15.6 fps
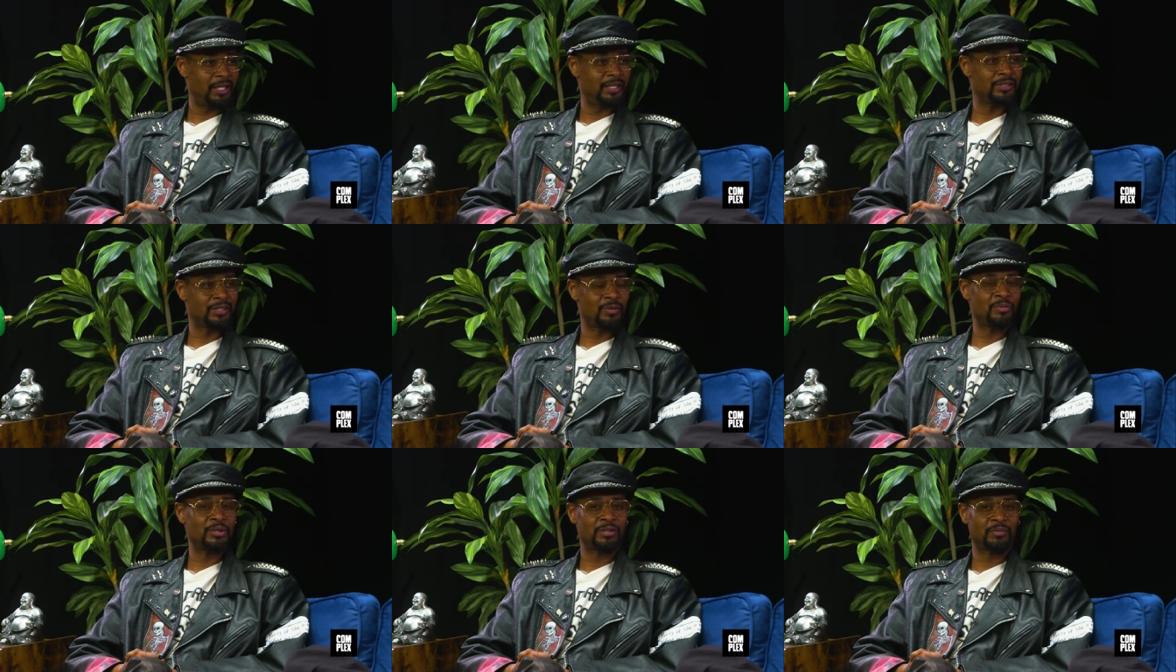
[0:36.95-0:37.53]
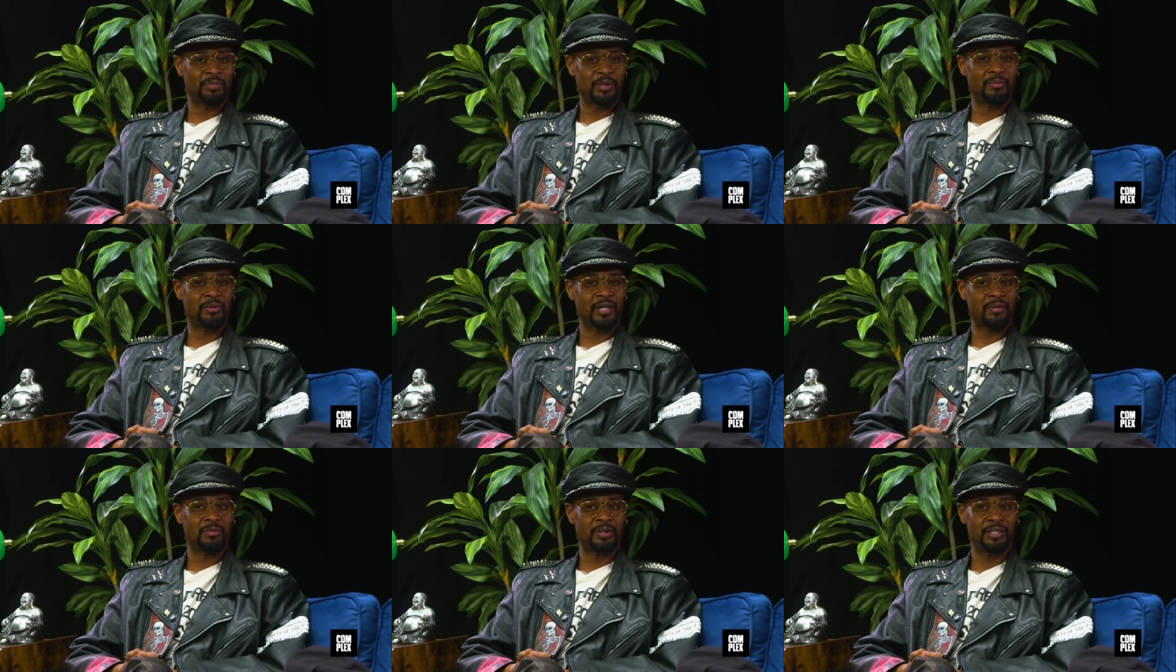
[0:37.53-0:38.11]
Yeah, it's gonna be some
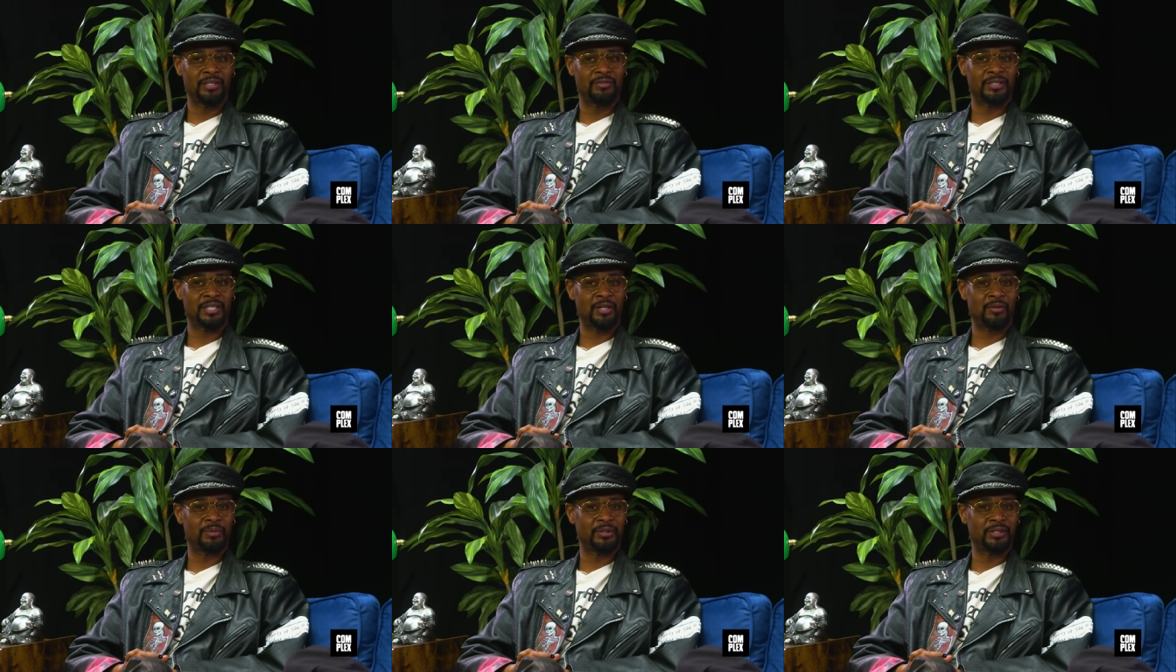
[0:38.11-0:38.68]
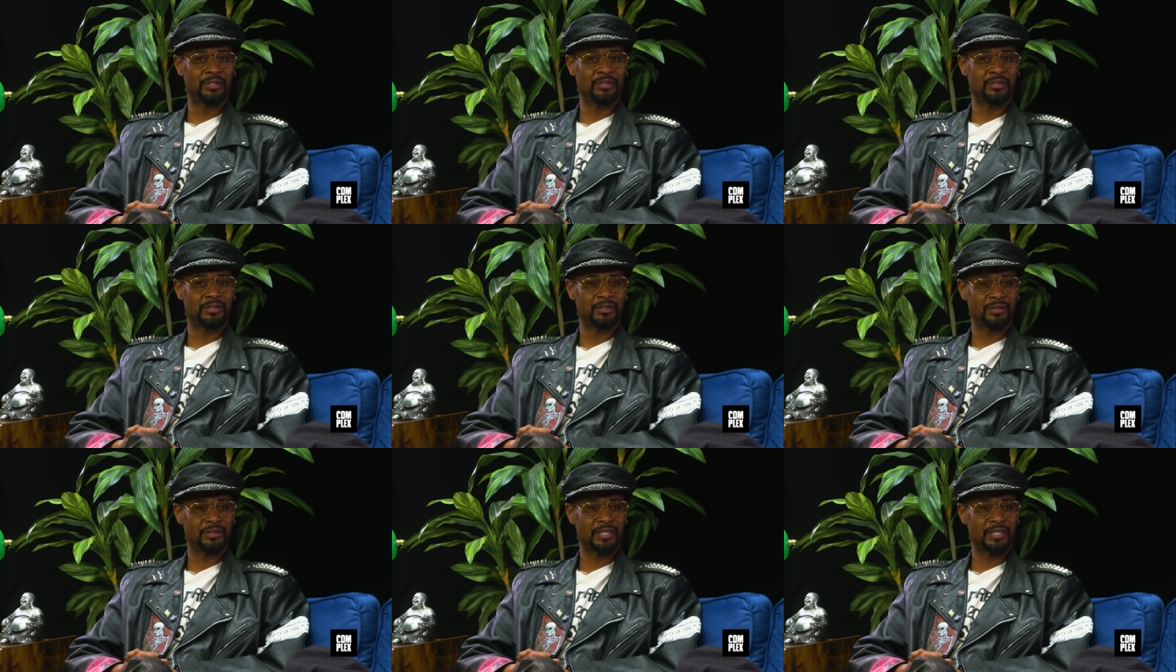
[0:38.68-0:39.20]
people that believe it's helping us.